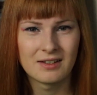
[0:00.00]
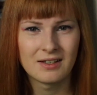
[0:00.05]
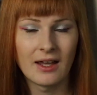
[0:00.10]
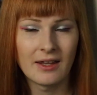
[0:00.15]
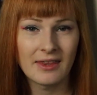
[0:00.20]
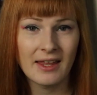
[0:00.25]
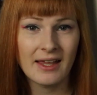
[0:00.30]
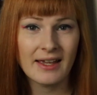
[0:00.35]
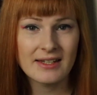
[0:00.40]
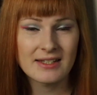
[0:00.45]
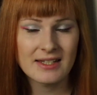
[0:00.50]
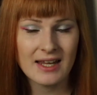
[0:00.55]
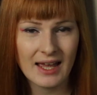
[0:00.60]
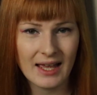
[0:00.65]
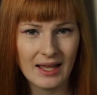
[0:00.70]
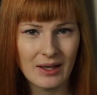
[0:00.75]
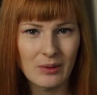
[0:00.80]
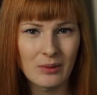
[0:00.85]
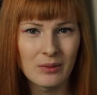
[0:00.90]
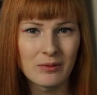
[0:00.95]
And that is
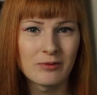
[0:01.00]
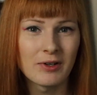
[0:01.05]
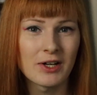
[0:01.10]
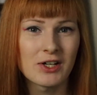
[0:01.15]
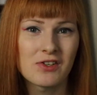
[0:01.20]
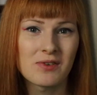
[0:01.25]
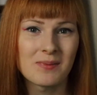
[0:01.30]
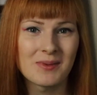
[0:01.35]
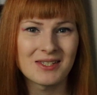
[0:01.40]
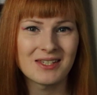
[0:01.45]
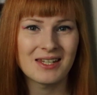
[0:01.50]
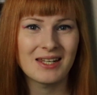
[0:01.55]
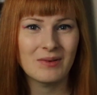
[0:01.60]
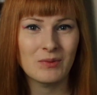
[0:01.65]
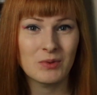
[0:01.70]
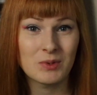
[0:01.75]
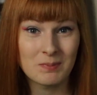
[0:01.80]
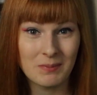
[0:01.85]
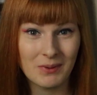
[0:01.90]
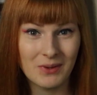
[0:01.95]
how Fresh from the Scene
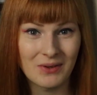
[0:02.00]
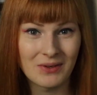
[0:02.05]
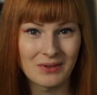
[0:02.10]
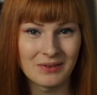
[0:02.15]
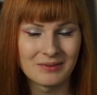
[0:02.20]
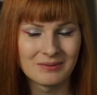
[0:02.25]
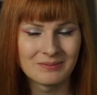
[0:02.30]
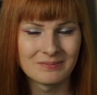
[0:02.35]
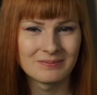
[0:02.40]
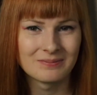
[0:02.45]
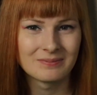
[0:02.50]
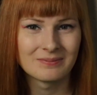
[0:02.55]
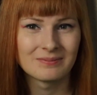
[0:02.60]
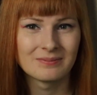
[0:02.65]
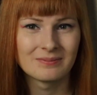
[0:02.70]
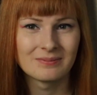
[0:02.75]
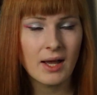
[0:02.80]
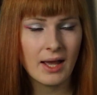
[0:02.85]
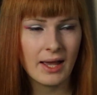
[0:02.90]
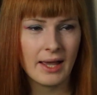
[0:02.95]
was born.
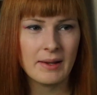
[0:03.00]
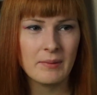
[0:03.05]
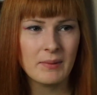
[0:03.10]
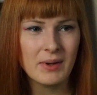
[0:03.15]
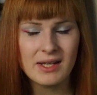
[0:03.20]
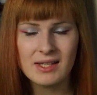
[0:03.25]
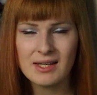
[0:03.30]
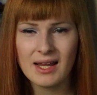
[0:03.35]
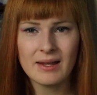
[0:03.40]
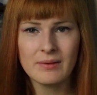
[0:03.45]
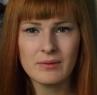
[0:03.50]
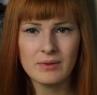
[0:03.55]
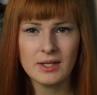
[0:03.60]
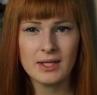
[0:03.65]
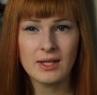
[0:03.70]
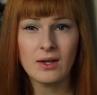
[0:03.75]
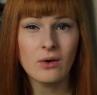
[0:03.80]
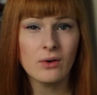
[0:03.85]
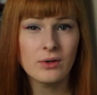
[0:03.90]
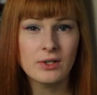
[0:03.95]
I went down
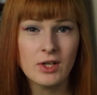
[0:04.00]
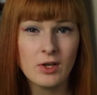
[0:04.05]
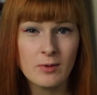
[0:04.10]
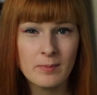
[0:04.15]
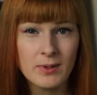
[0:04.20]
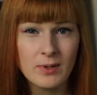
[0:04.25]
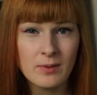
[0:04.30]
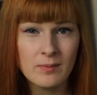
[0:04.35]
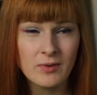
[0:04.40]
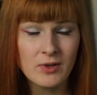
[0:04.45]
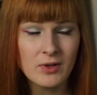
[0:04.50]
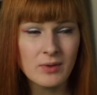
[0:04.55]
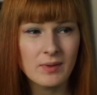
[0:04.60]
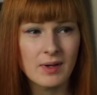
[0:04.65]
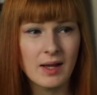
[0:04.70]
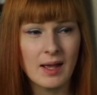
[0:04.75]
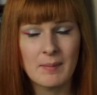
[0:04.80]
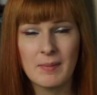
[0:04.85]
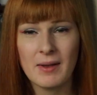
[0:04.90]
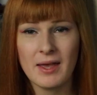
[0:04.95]
the Audioboom route.
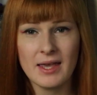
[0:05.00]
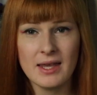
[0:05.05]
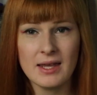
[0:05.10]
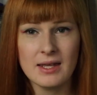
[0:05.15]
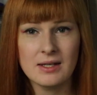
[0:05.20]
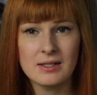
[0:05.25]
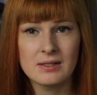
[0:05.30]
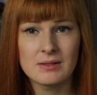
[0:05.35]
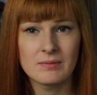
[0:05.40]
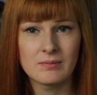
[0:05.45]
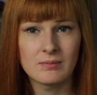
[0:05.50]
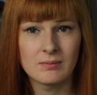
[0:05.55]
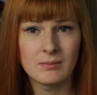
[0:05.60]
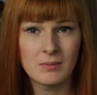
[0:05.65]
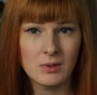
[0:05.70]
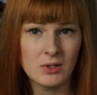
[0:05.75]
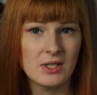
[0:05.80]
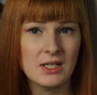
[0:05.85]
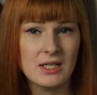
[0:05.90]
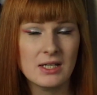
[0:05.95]
I paid
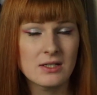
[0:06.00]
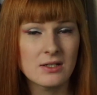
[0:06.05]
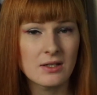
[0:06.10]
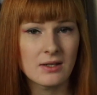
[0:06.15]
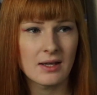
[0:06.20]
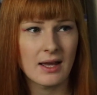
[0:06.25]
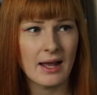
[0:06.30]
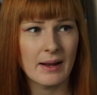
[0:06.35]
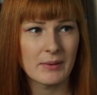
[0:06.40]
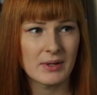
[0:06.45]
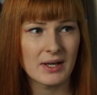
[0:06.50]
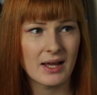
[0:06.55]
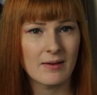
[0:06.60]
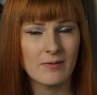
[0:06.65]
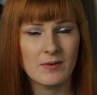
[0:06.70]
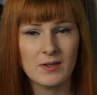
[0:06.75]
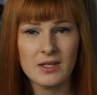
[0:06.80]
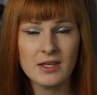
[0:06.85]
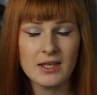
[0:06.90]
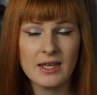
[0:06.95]
money so that I would have
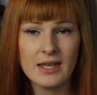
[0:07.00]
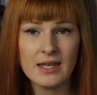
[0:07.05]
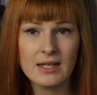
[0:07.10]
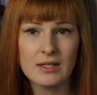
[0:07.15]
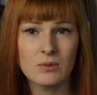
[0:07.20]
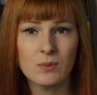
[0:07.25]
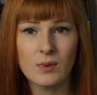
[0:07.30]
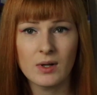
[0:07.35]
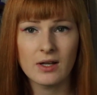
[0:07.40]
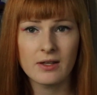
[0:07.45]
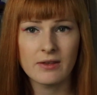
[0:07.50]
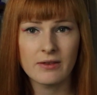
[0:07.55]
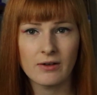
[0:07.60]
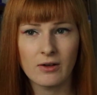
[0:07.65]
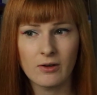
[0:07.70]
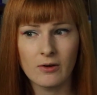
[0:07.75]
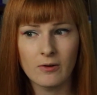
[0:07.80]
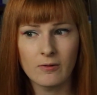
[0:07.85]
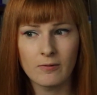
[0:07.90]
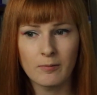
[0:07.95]
a year's worth
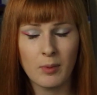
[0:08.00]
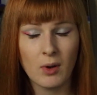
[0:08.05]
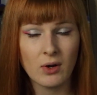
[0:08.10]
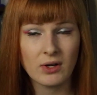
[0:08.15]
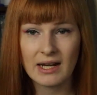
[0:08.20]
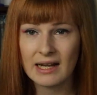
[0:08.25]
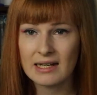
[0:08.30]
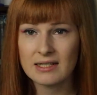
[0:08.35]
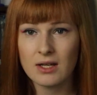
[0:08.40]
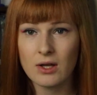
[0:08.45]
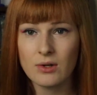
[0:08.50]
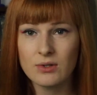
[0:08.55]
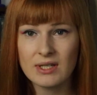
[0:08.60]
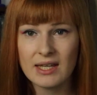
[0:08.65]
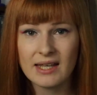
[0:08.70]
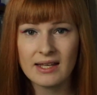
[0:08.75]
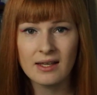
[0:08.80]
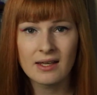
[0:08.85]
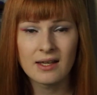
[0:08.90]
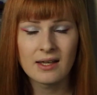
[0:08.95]
of podcast
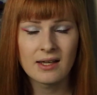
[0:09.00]
hosting.